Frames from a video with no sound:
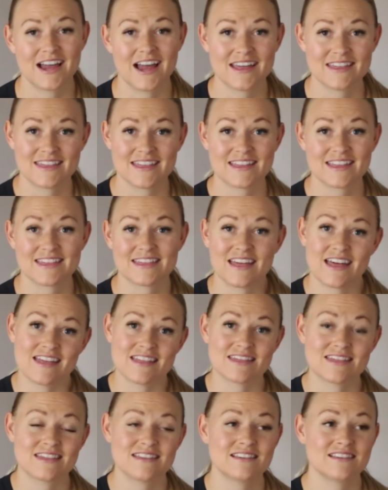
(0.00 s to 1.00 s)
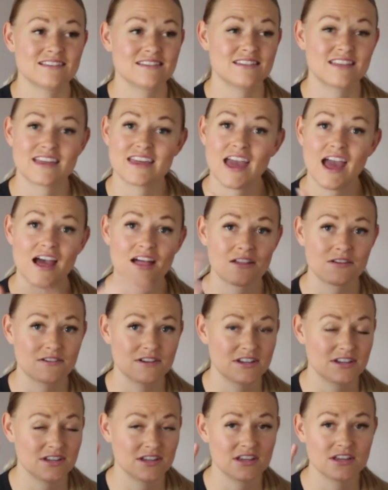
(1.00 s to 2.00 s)
I think that the
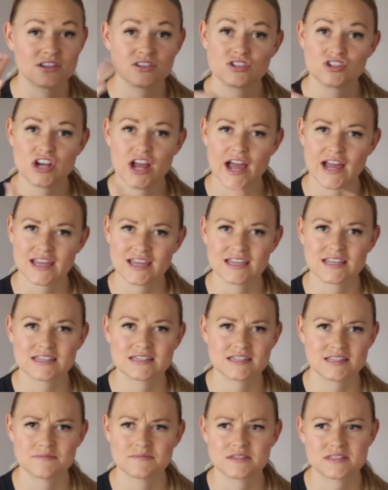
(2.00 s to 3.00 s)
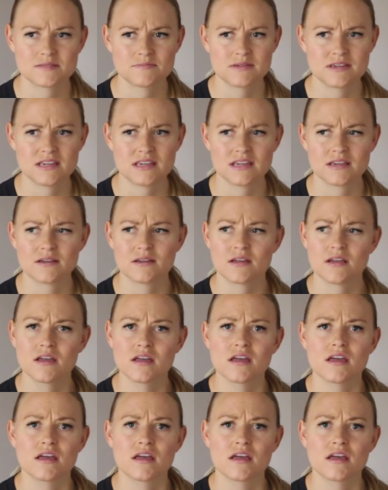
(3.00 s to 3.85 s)
calorie tracking seems to be